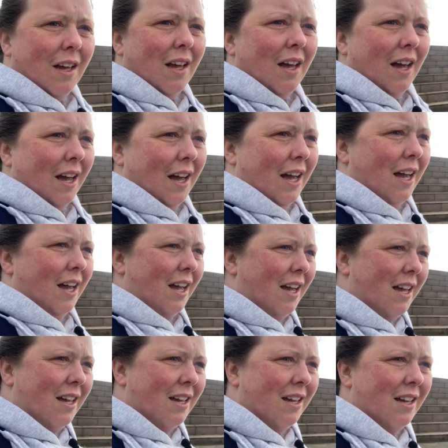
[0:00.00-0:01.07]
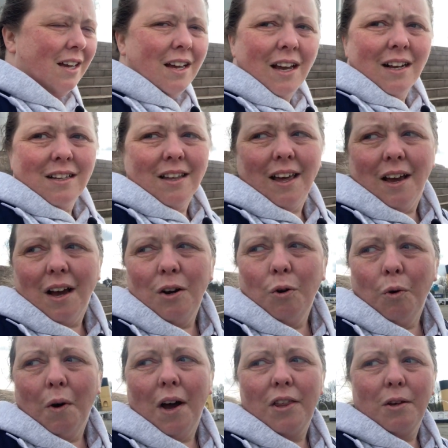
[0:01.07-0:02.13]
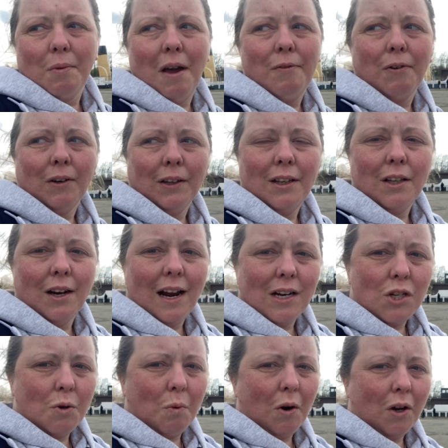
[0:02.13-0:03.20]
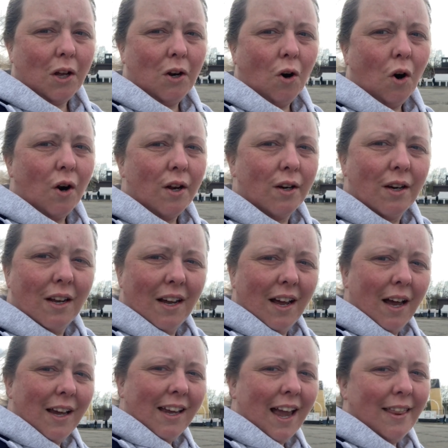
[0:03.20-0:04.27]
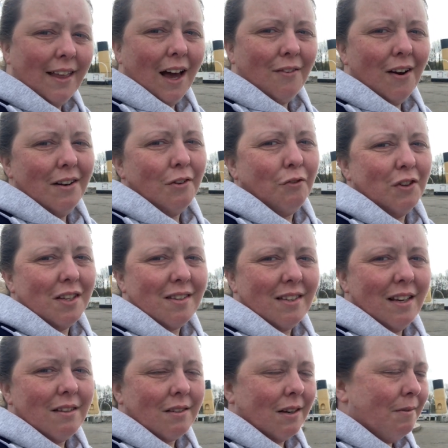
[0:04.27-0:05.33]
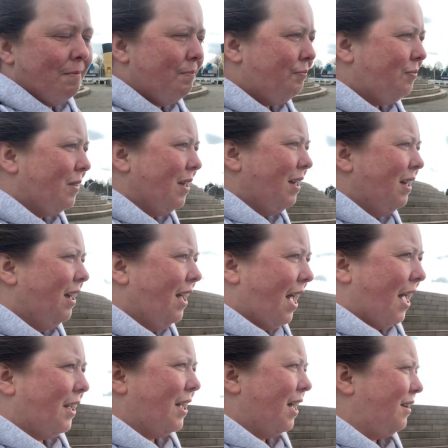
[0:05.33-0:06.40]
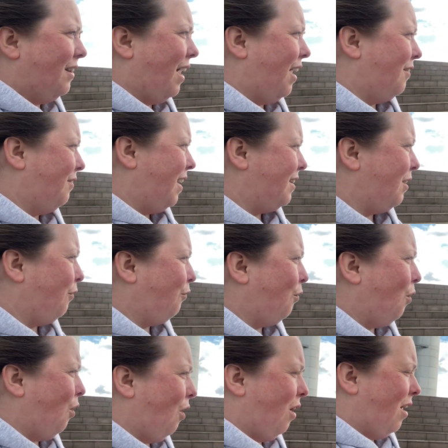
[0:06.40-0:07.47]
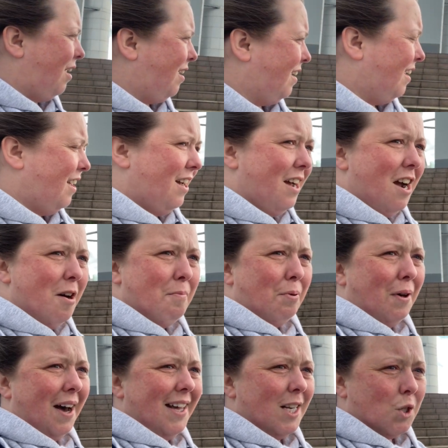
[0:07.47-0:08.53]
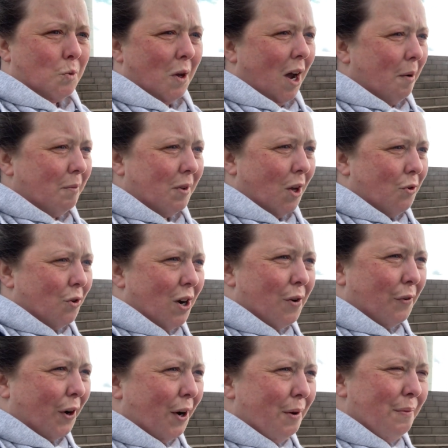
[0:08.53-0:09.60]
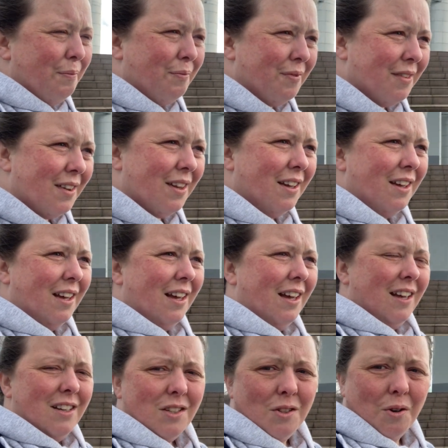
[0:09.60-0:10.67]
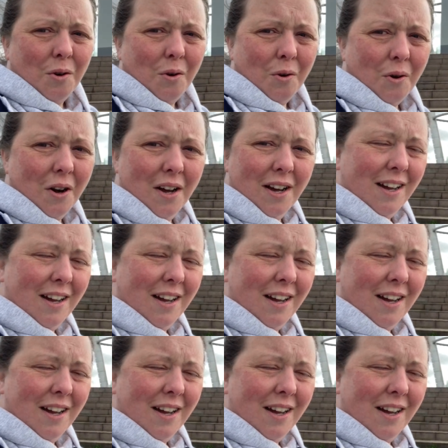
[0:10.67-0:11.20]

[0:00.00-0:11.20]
Because I know with the Waverley they're actually working on getting that ready for the season and getting that ready for plying its way up and down the river. So